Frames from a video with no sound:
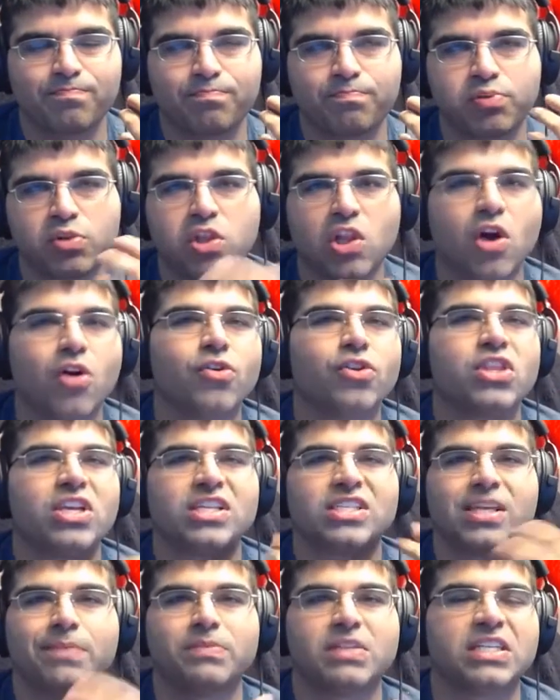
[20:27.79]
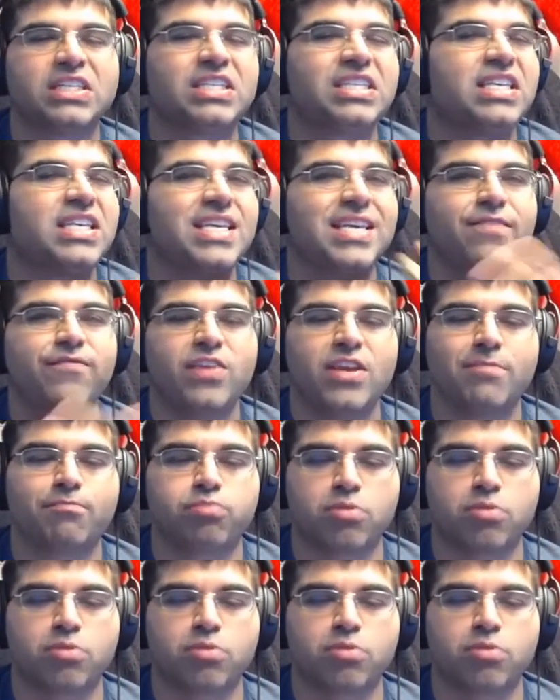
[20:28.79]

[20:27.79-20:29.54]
blow things up to TV